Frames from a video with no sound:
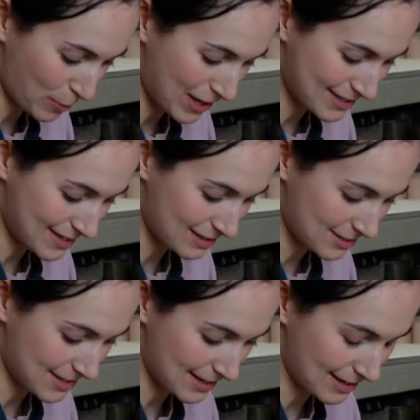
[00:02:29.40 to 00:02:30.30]
me
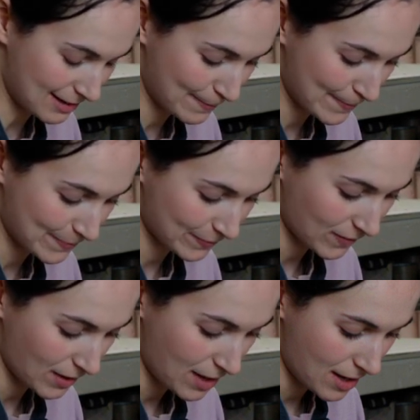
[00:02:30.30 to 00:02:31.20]
essentially.
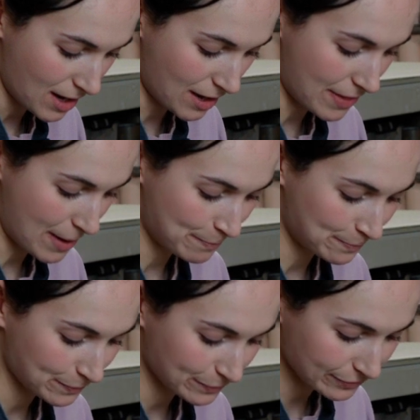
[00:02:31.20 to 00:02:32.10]
And then
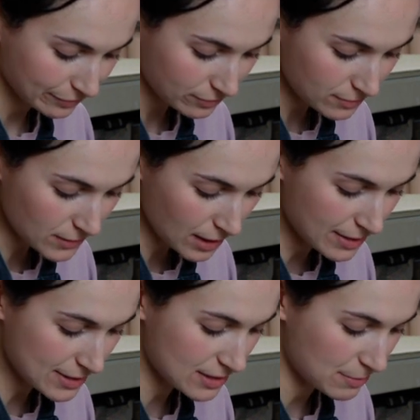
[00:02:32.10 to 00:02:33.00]

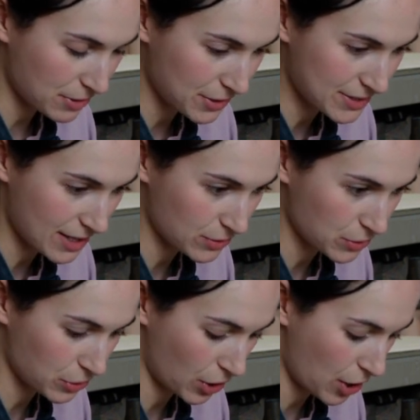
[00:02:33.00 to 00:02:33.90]
this is a process
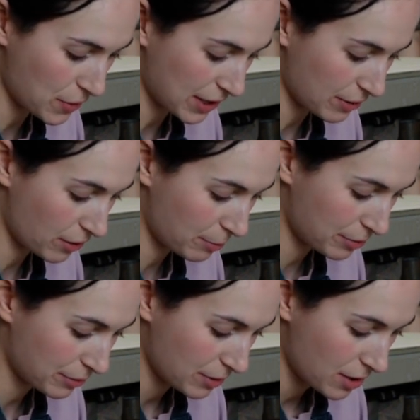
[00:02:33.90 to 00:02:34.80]
called coning up,
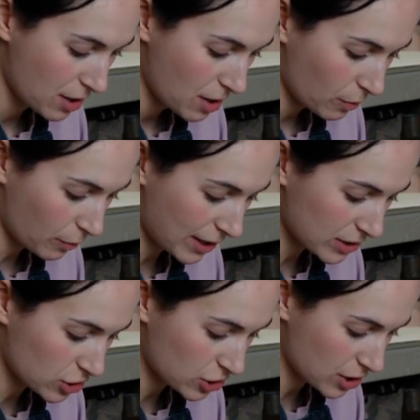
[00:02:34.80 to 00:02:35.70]

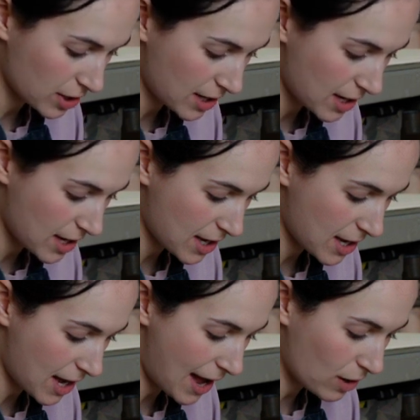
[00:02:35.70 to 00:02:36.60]
which
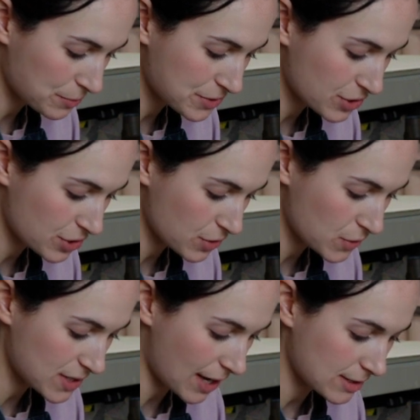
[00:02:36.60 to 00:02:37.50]
helps to
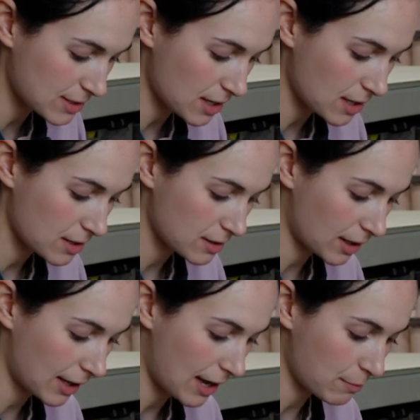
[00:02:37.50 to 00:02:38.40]
center the
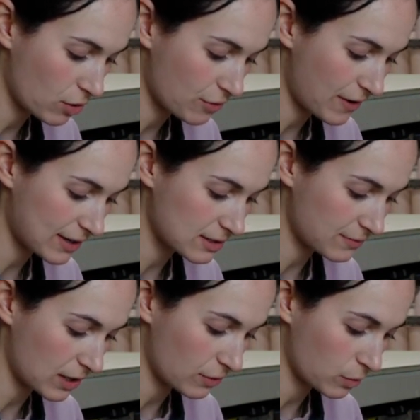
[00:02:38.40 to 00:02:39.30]
clay more
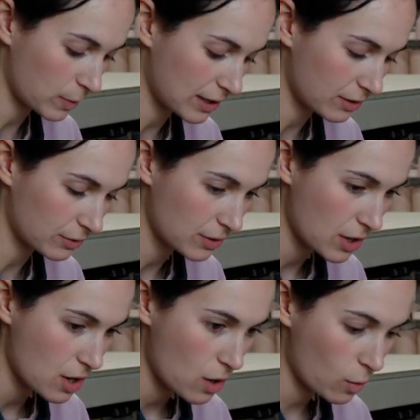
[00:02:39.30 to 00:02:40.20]
effectively on the wheel.
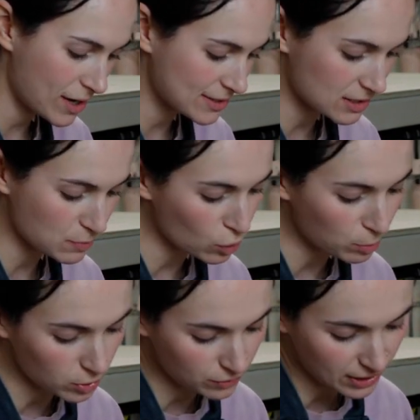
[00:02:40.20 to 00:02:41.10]
When it's a small
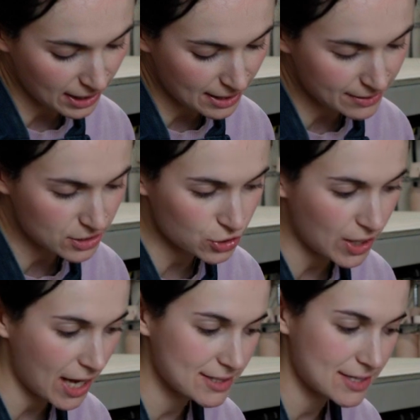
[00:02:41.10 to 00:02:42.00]
ball of clay like this, you
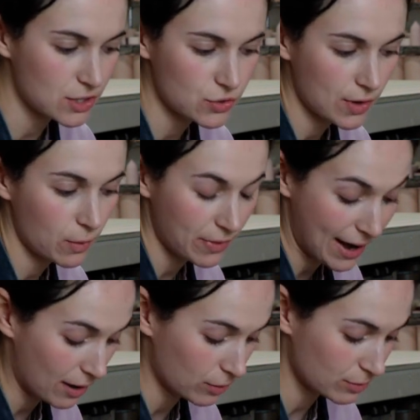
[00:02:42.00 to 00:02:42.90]
can center it
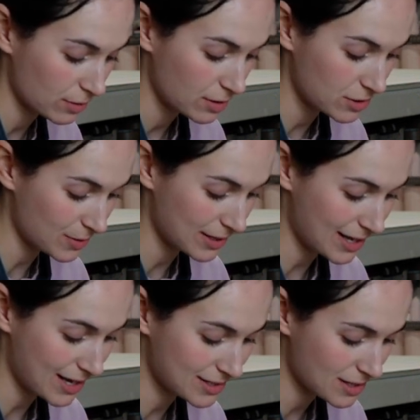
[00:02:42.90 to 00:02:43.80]
without doing
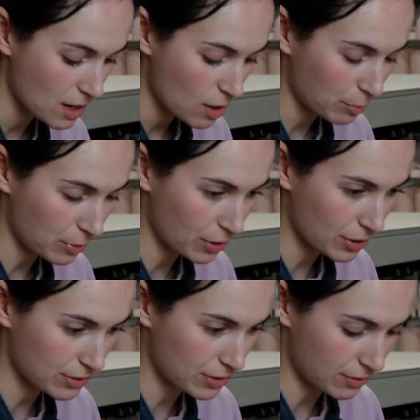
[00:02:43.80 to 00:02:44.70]
this, but
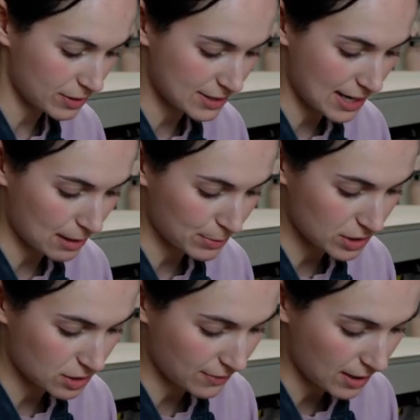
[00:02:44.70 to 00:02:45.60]
there is an
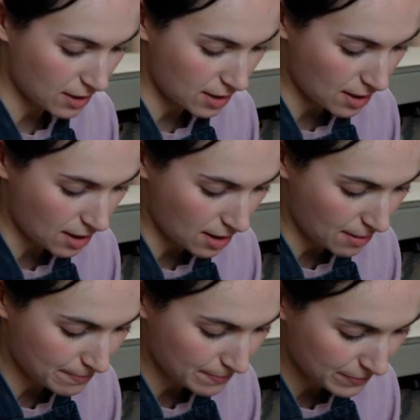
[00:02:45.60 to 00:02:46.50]
element of it.
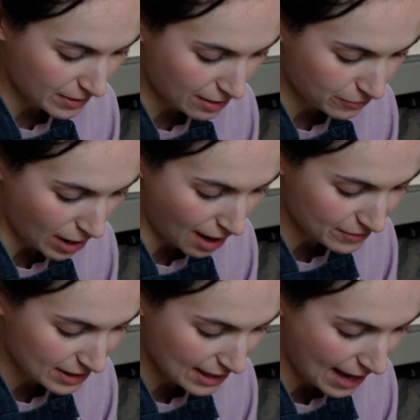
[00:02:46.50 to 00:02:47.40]
If you have
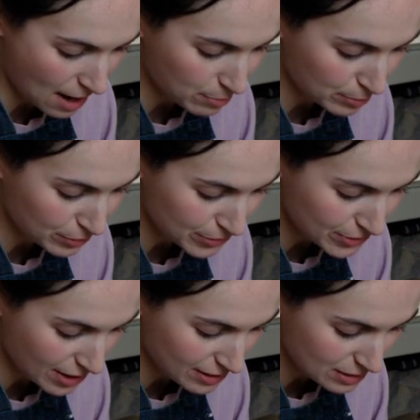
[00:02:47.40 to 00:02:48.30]
any air bubbles
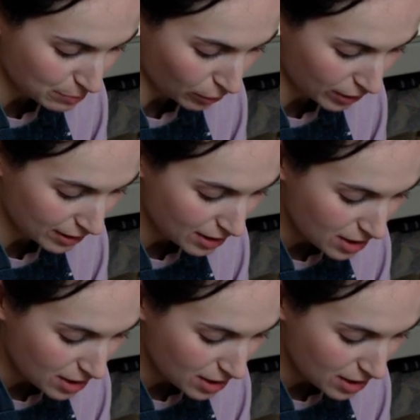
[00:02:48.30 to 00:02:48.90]
at this point,